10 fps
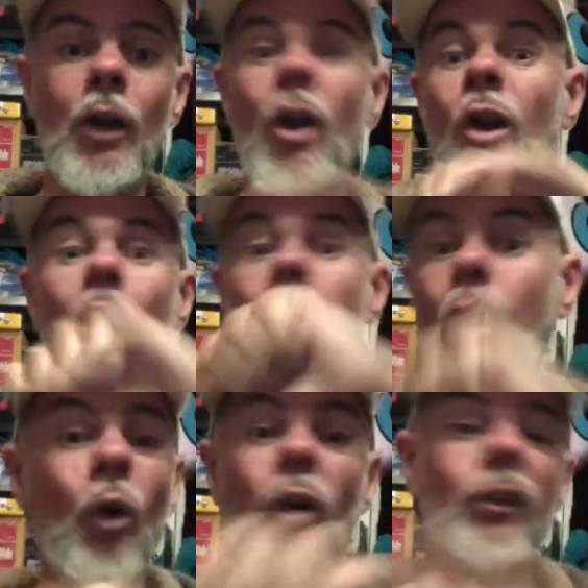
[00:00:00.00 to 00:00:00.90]

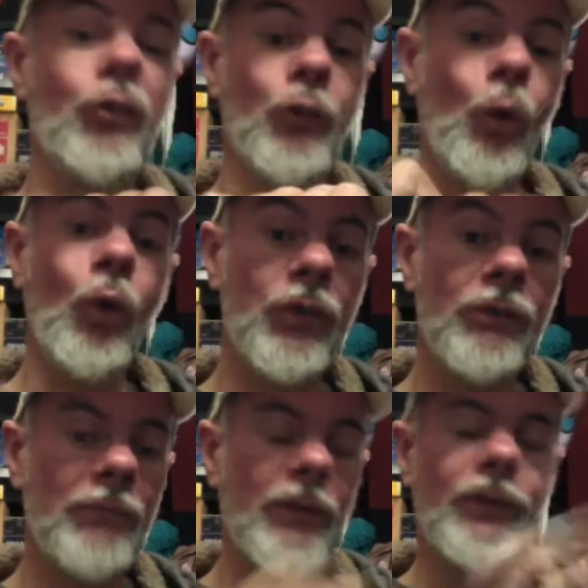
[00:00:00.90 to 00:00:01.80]
long and a short,
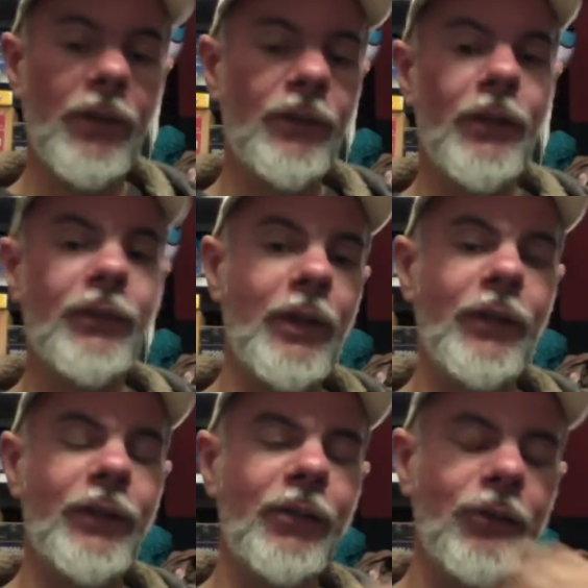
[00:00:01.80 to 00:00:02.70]

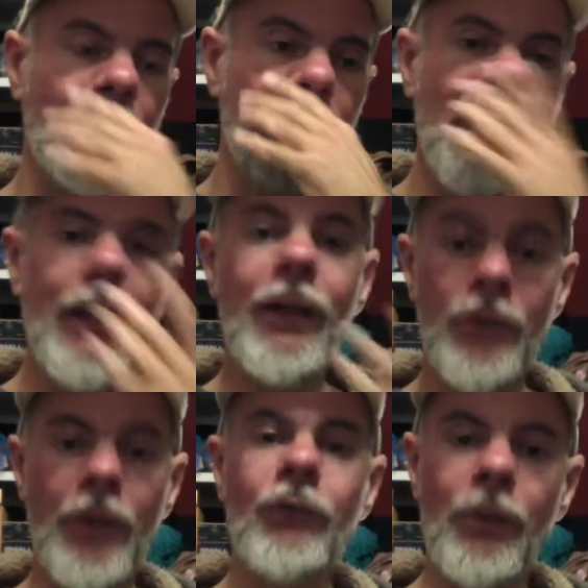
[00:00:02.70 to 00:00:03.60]
essentially.
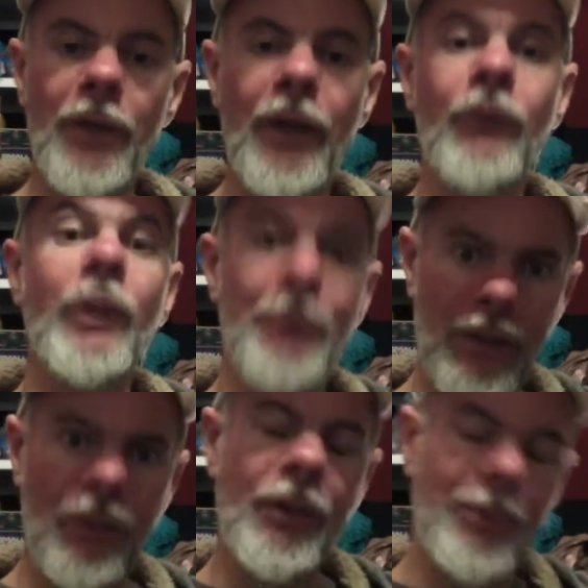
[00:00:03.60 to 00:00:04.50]
So trombones, there'll be a
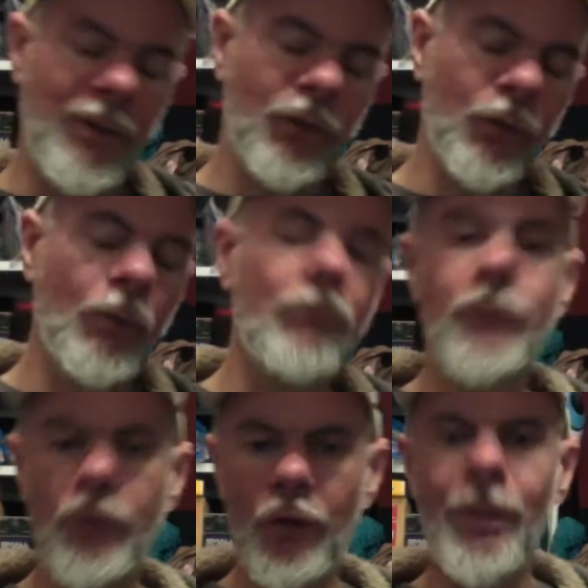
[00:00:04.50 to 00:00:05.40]
long, there'll be a short.
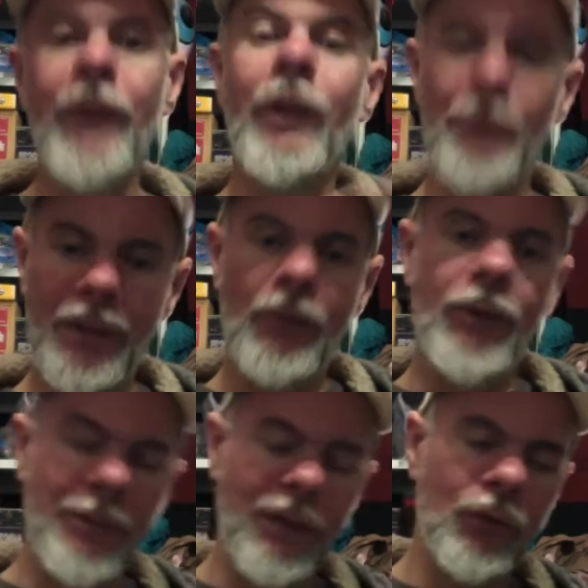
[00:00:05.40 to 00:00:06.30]
Tuba, there'll be a long,
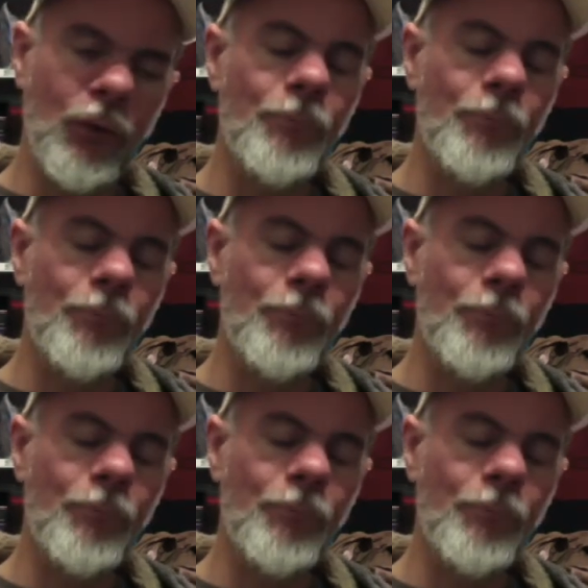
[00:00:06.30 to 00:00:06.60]
there'll be a short.